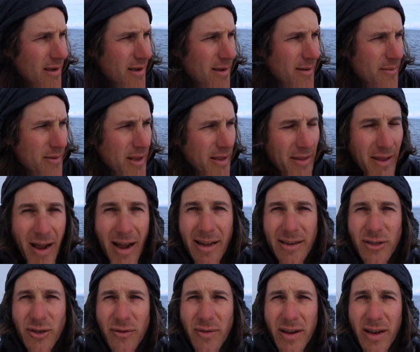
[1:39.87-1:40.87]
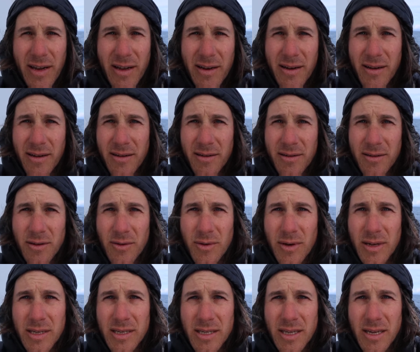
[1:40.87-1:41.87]
We've got the hydrovane doing
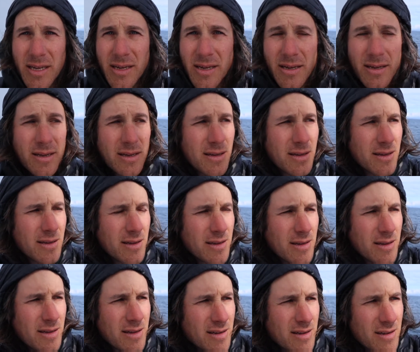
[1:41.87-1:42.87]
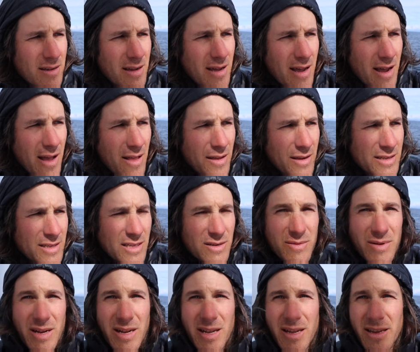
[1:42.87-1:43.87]
its thing. Alex is
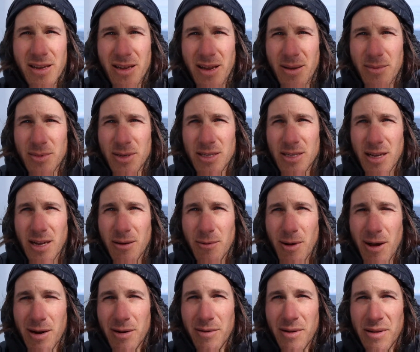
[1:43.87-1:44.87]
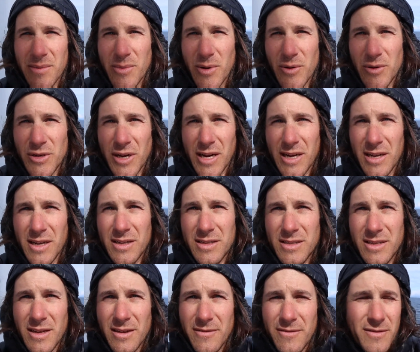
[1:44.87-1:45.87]
reading. I'm just kind of walking around the boat checking on
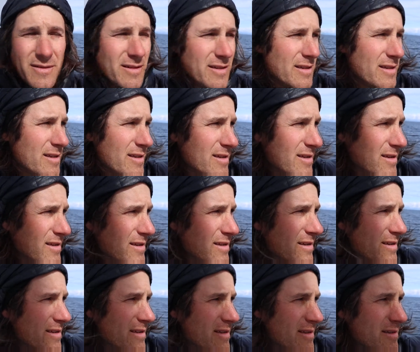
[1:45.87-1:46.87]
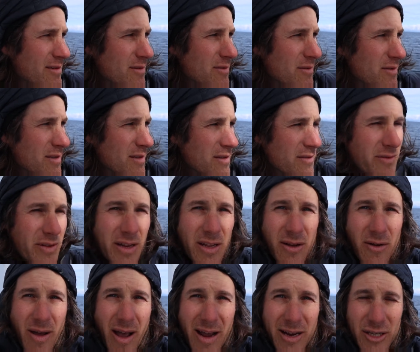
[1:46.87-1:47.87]
stuff. Doing a little
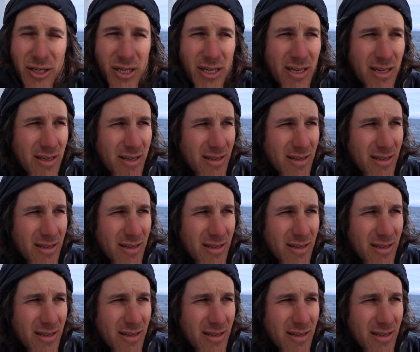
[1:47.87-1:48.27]
video action.